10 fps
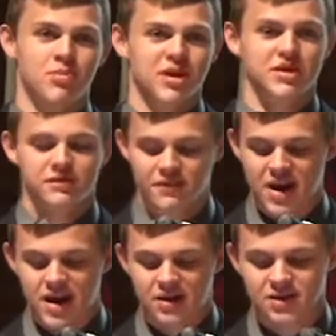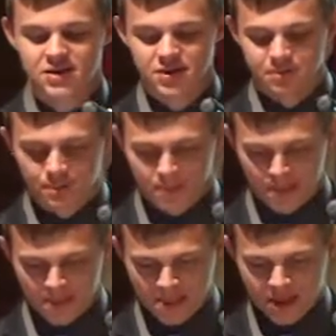biggest fans,
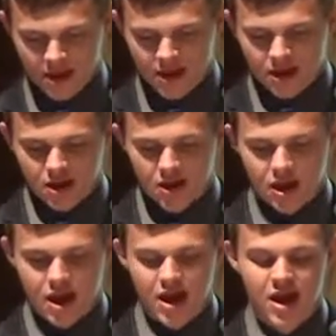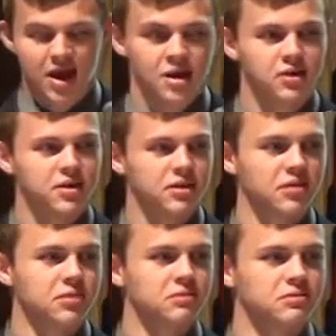
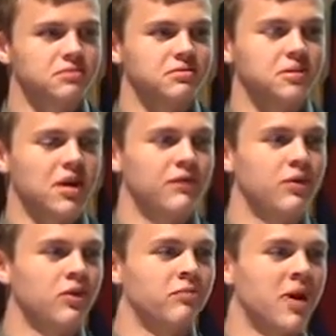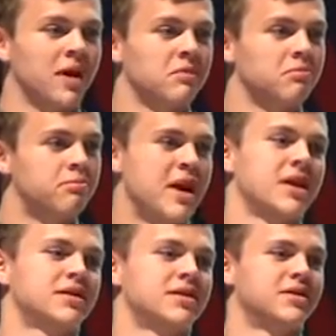and a few of my
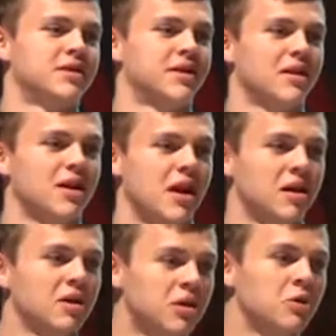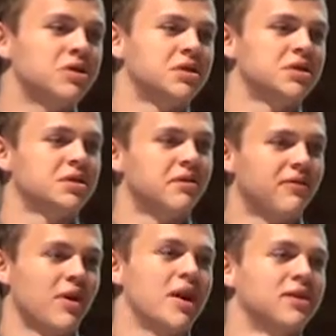best and closest
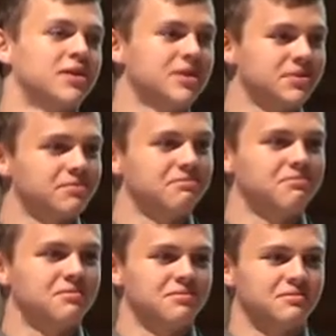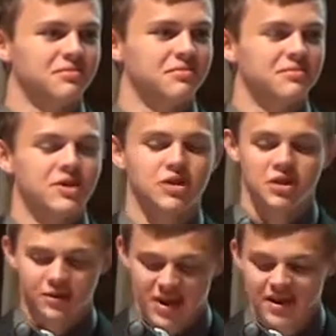friends.
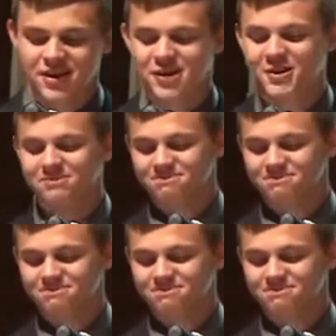So thank you.